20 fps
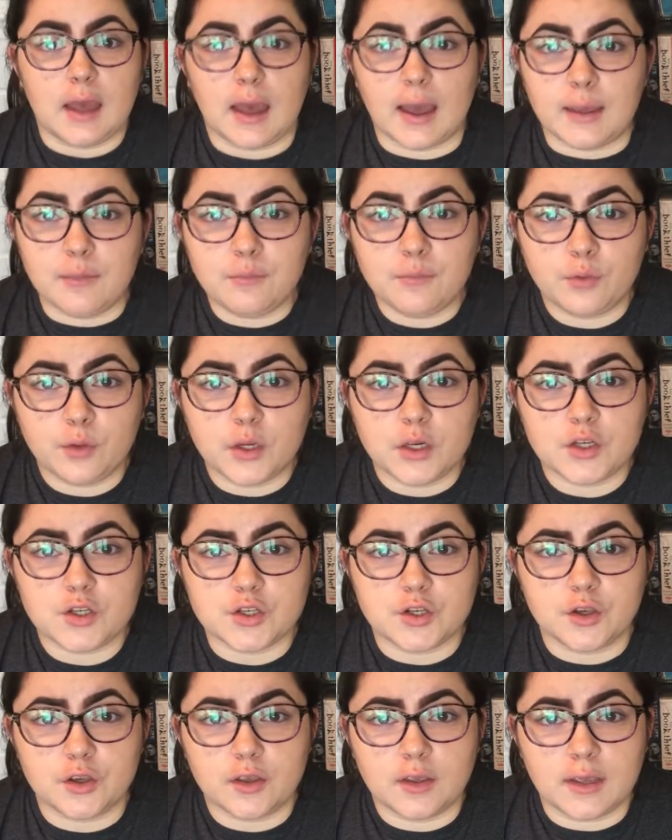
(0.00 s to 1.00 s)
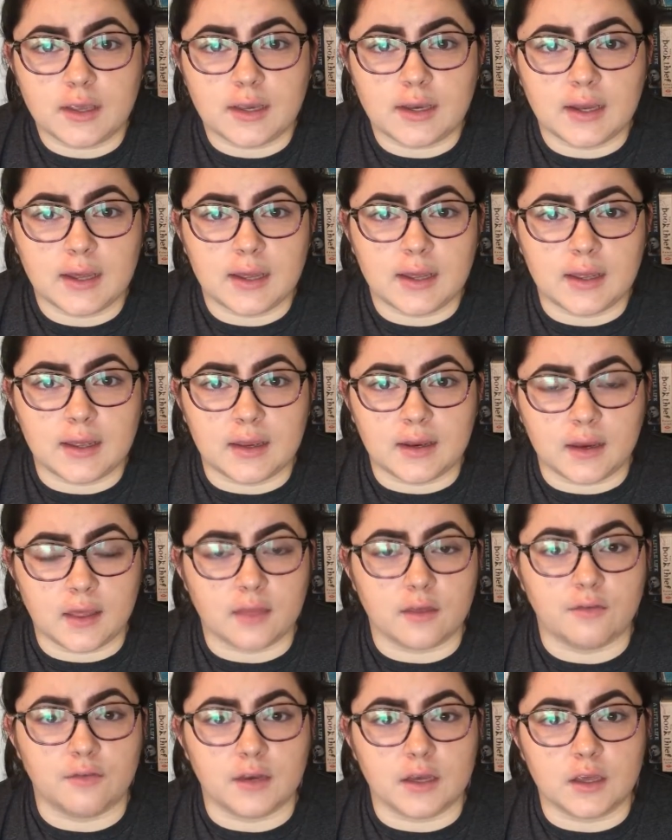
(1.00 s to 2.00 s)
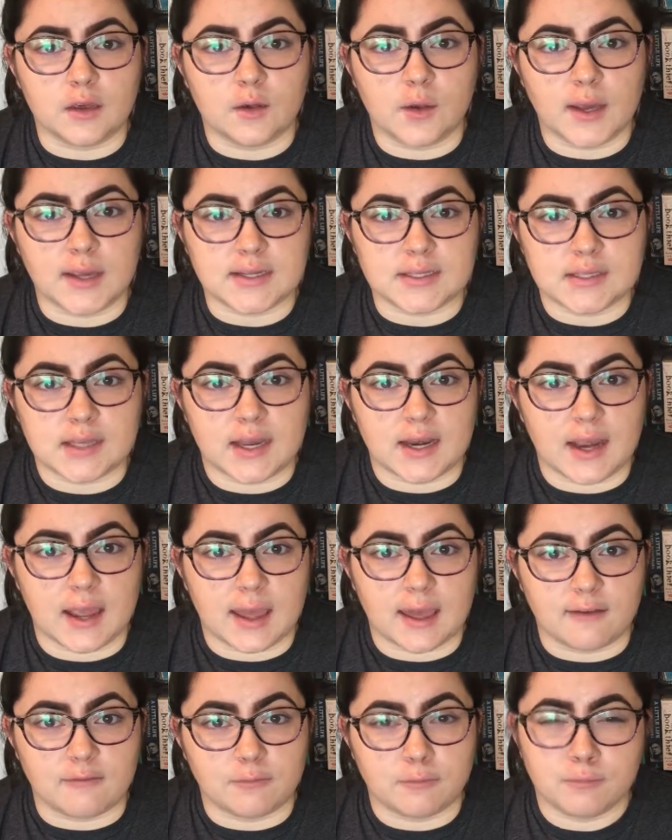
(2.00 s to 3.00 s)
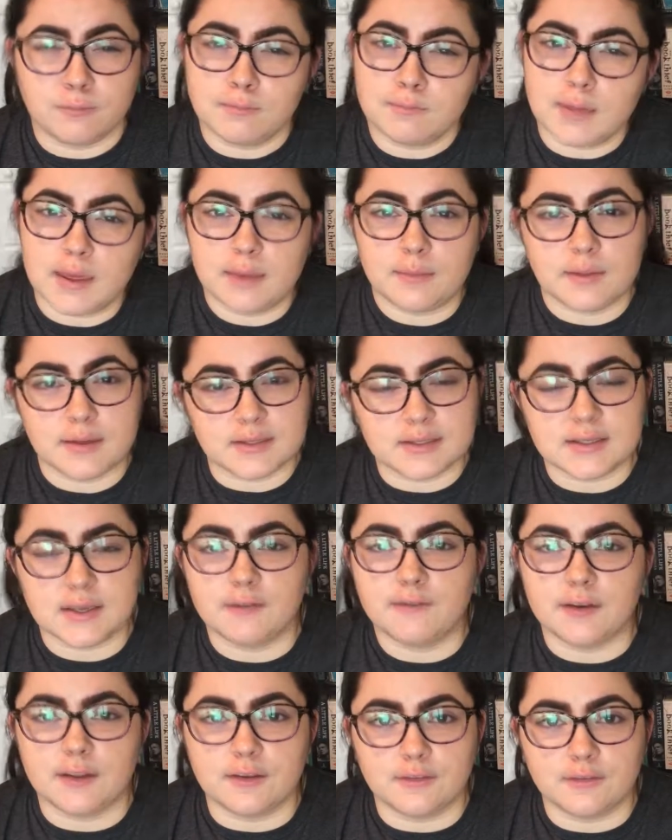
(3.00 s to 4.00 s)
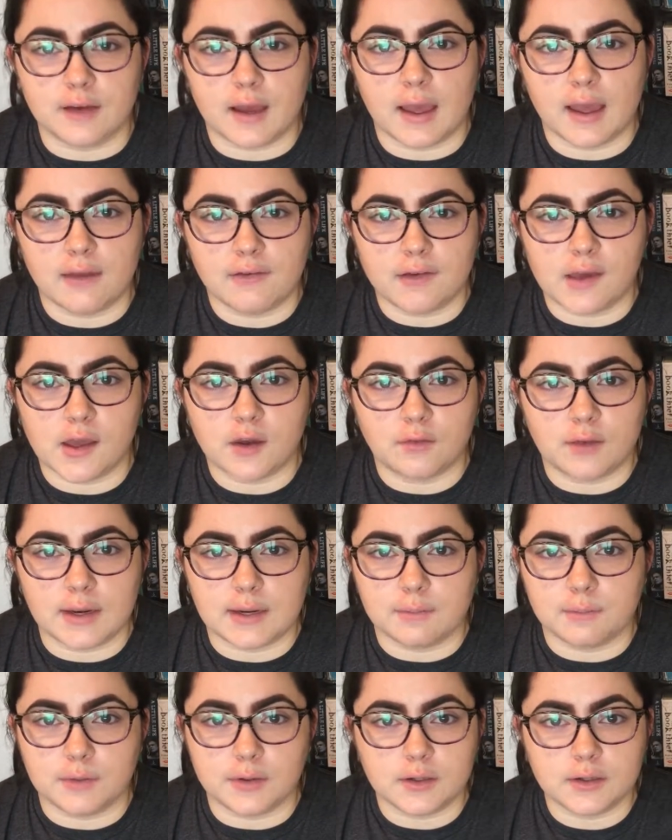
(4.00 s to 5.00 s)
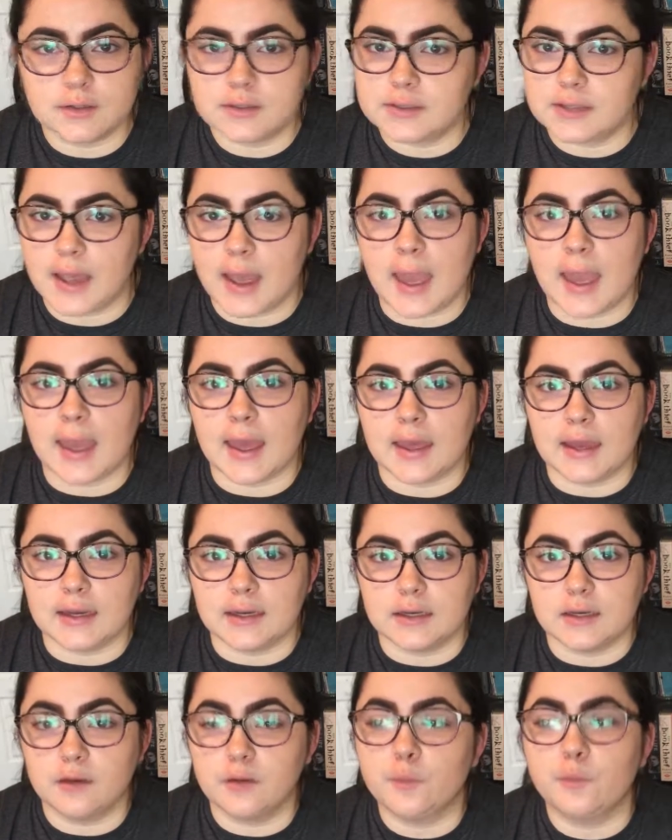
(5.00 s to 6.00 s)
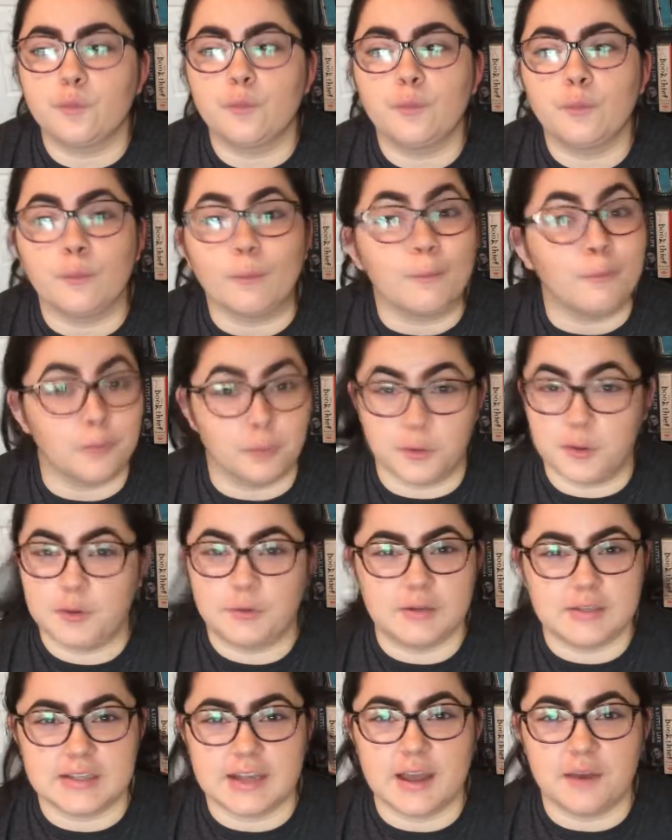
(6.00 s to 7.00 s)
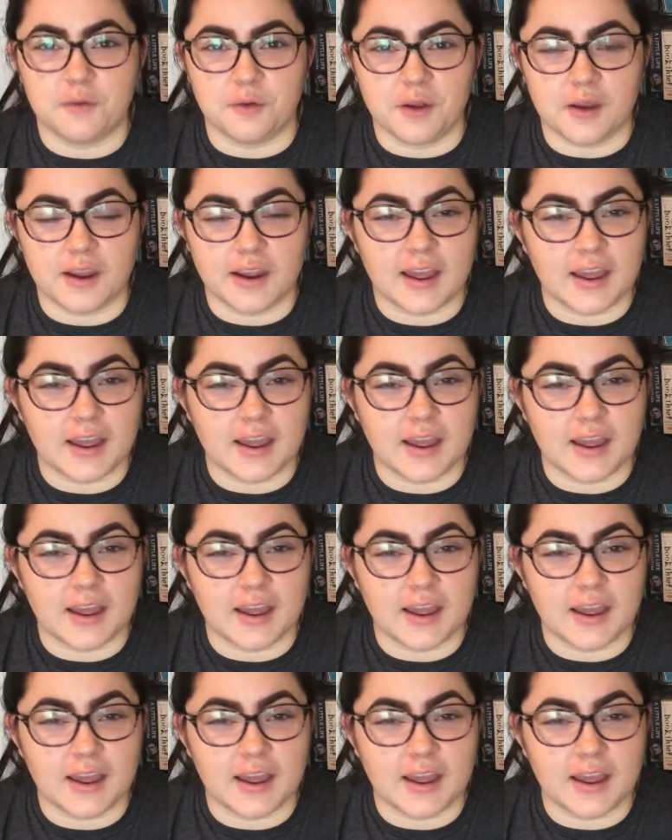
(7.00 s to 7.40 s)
I'm pretty sure in another video I said I have maybe 75 unread books, and boy was I wrong.